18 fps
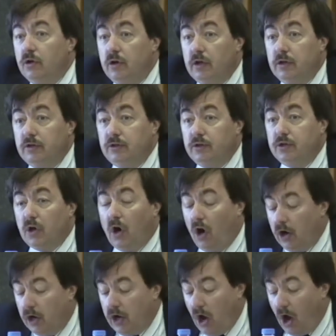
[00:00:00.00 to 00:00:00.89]
goods
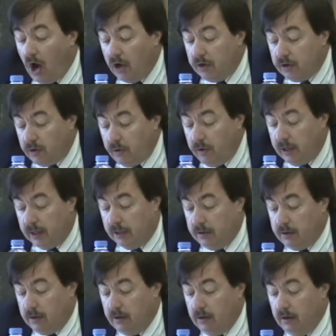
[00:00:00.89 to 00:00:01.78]
are
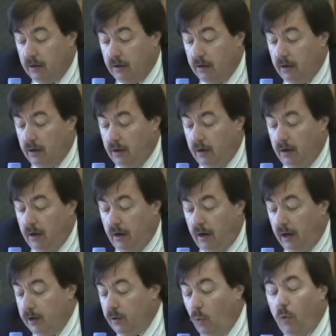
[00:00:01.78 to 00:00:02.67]
concrete,
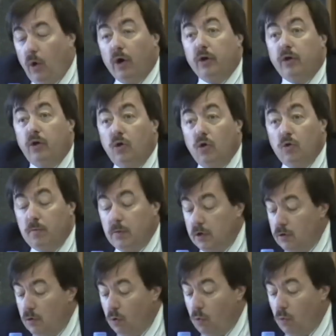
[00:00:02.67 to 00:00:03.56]
and where
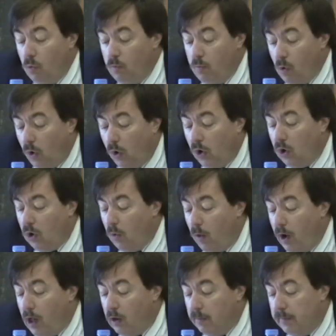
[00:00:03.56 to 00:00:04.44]
human moral
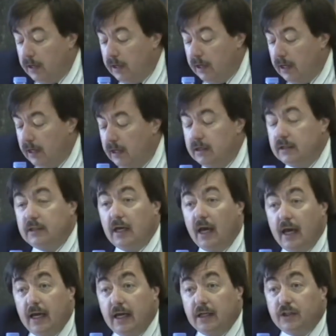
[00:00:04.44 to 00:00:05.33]
well-being
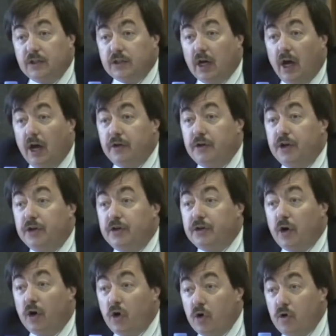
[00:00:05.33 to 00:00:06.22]
takes a
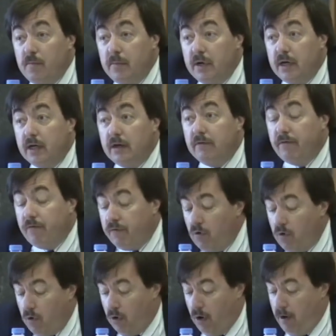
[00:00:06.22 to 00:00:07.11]
determinate
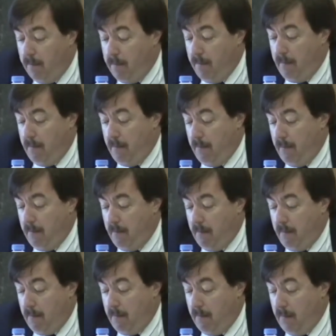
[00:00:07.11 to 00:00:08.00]
form,
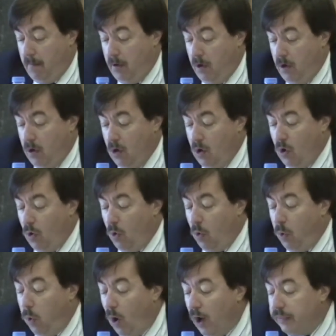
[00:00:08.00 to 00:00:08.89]

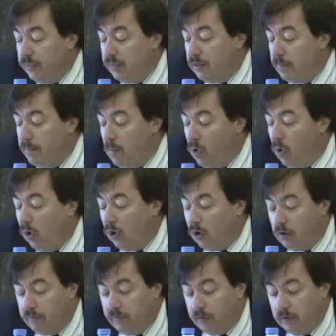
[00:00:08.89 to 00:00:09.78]
what the
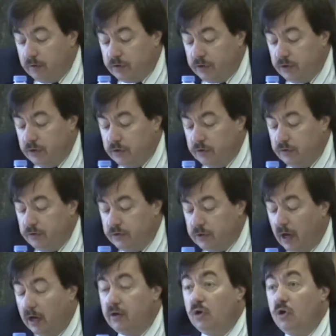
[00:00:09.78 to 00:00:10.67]
moral
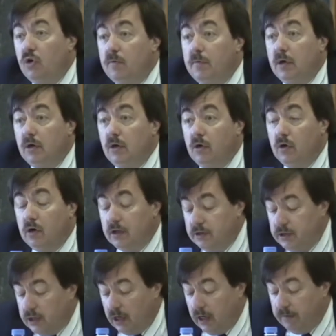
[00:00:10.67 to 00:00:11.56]
virtues and human
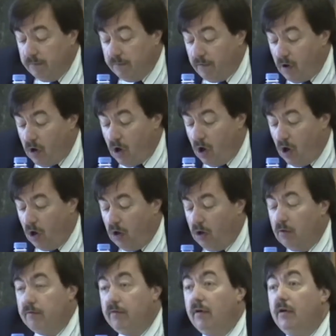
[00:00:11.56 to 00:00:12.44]
goods
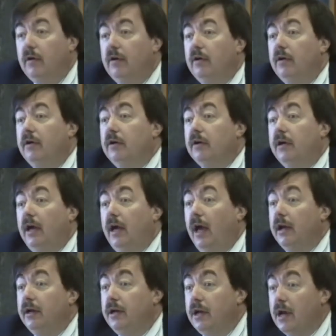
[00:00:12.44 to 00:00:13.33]
involve
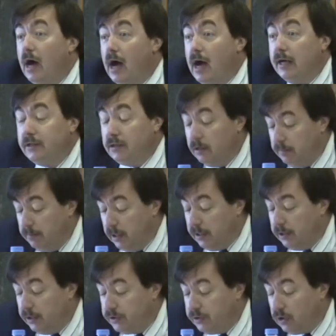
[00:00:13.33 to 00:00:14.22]
cannot
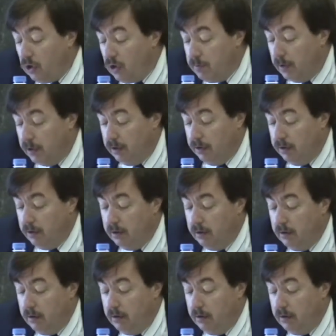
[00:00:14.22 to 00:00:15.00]
be determined